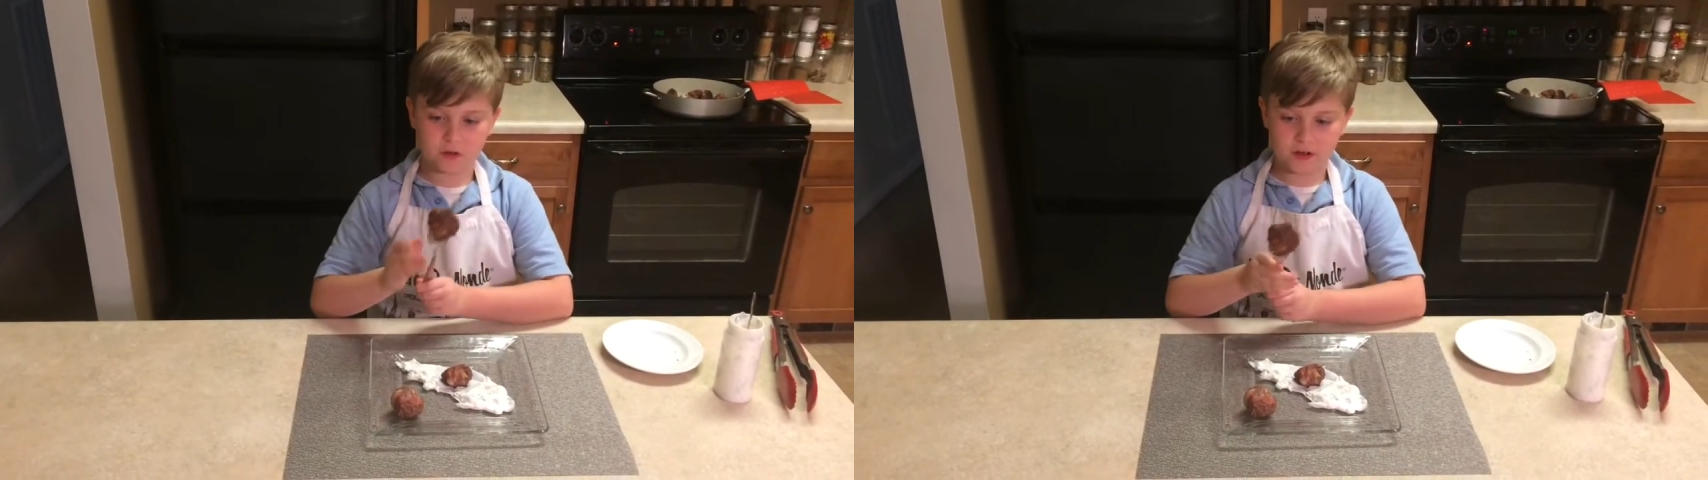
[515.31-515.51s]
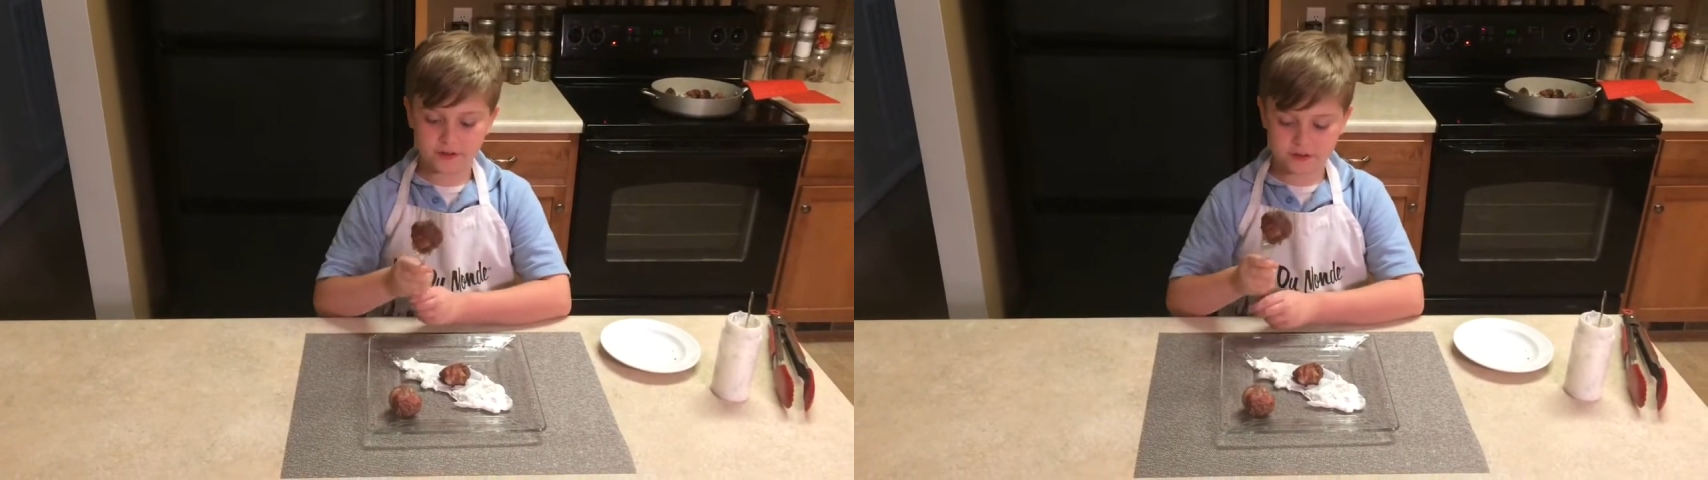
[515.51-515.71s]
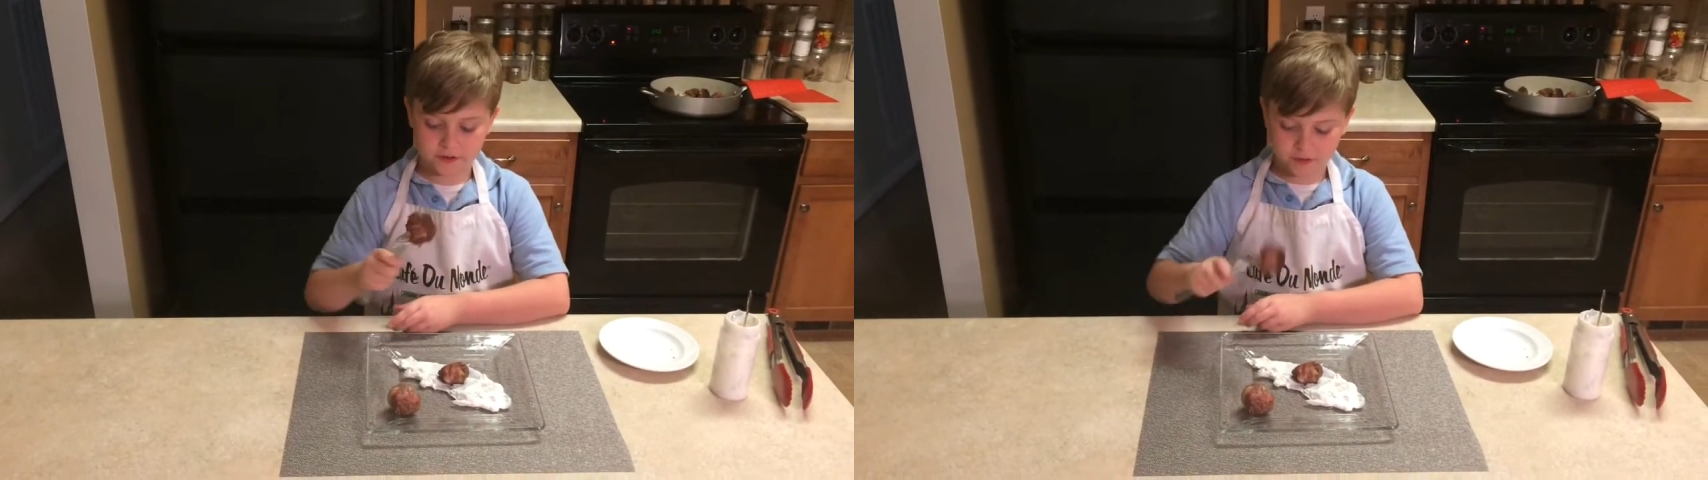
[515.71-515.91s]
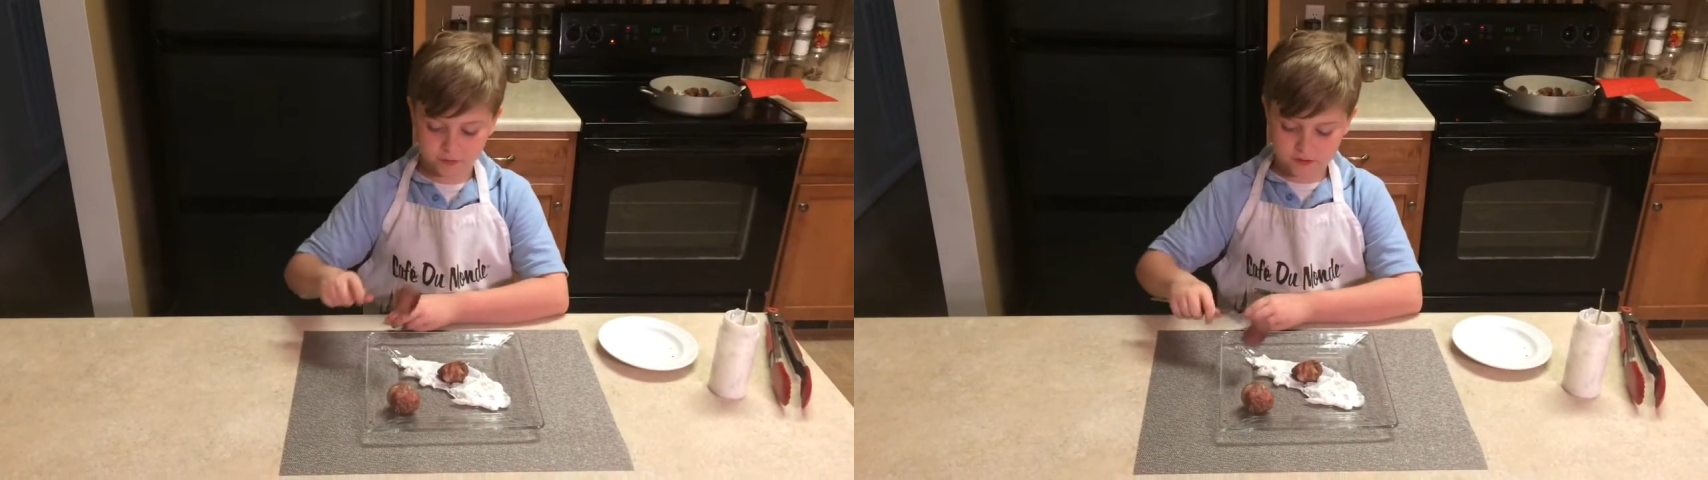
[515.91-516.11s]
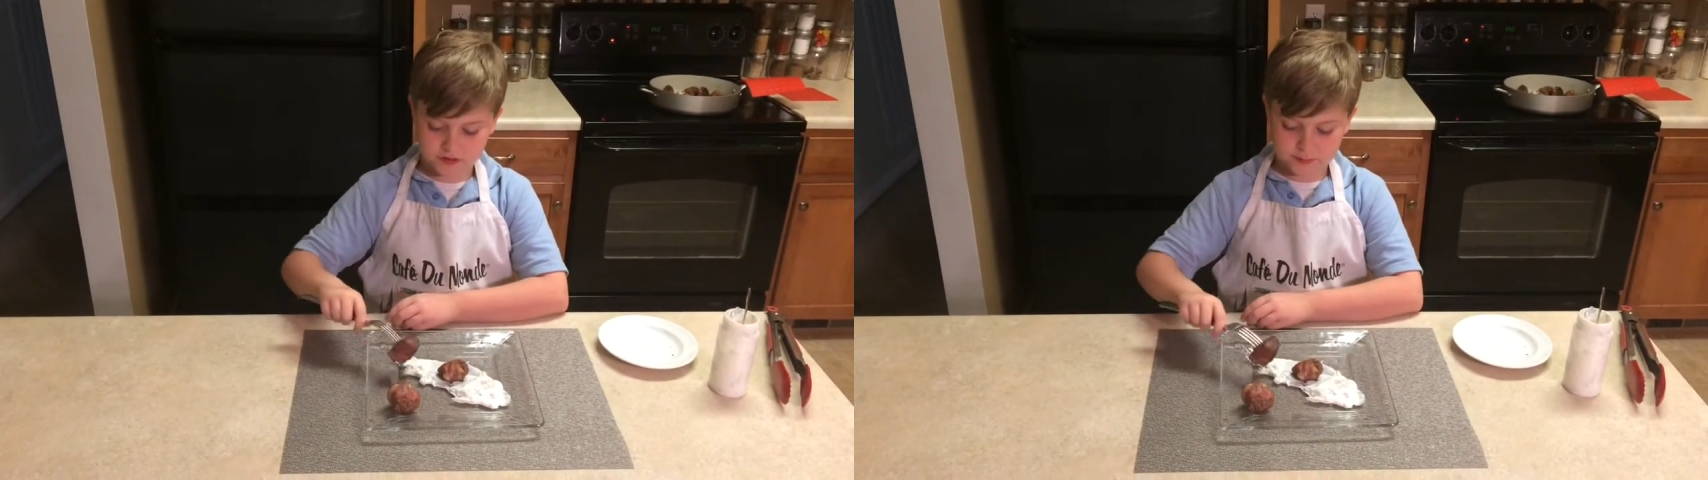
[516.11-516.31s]
right here
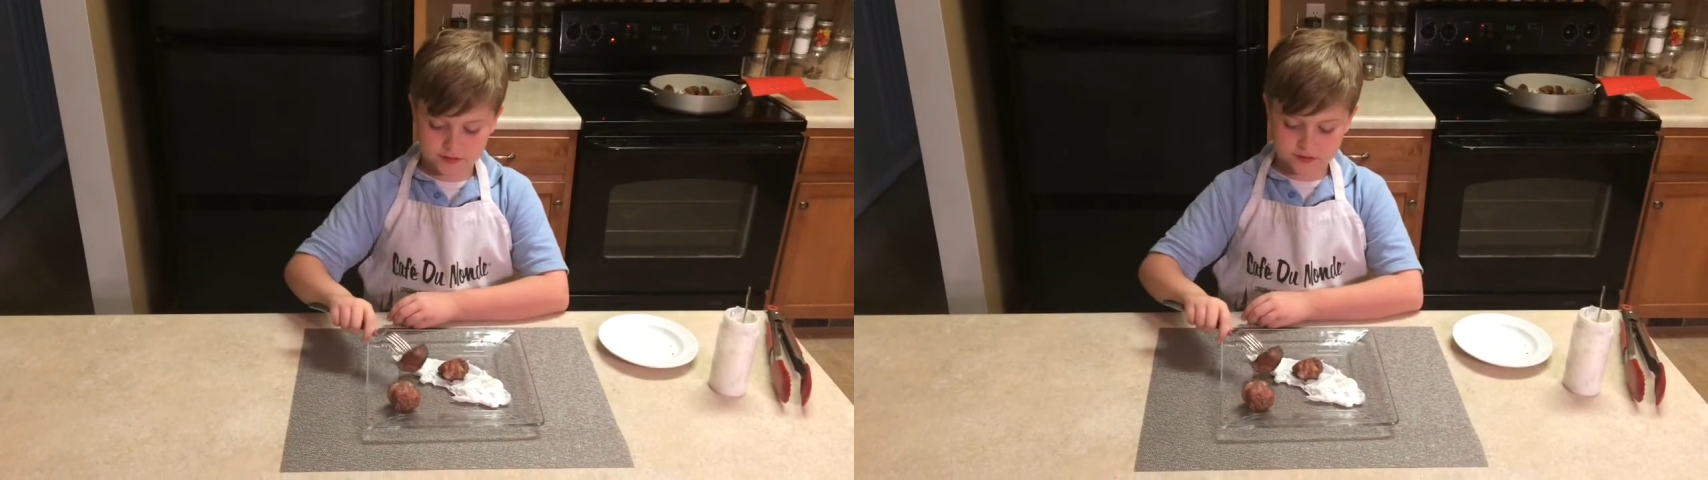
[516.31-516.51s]
with some of